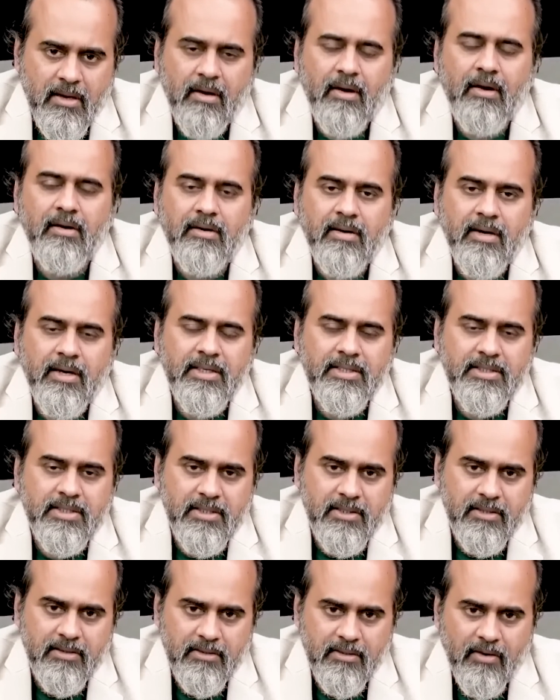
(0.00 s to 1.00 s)
or
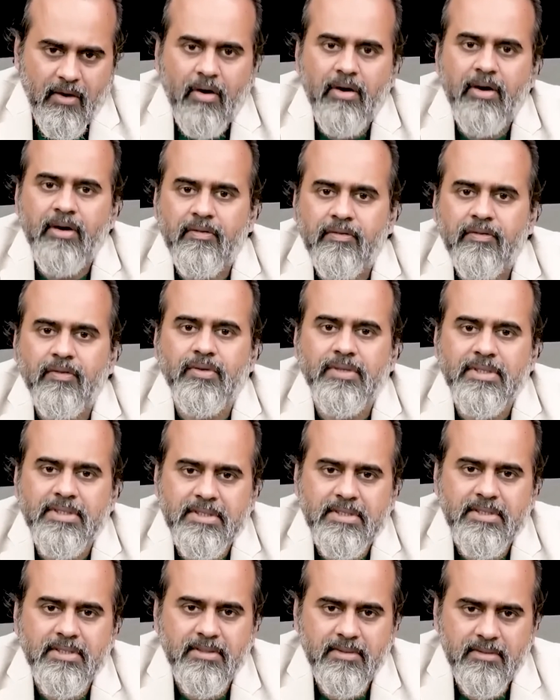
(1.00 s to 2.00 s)
tradition, or
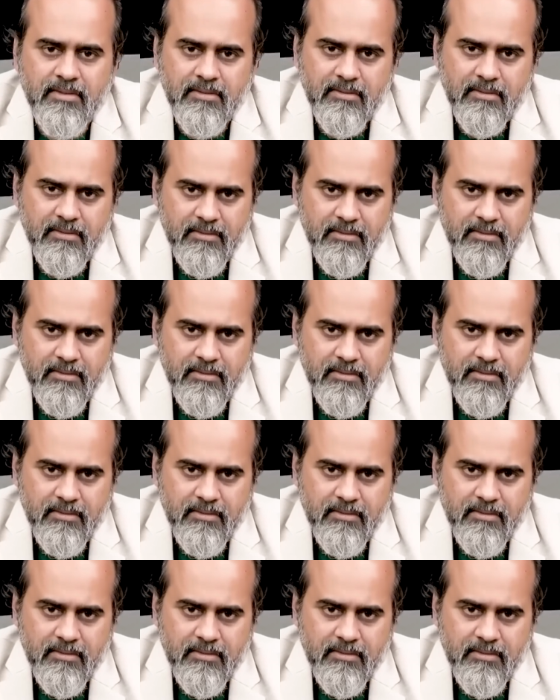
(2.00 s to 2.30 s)
influence.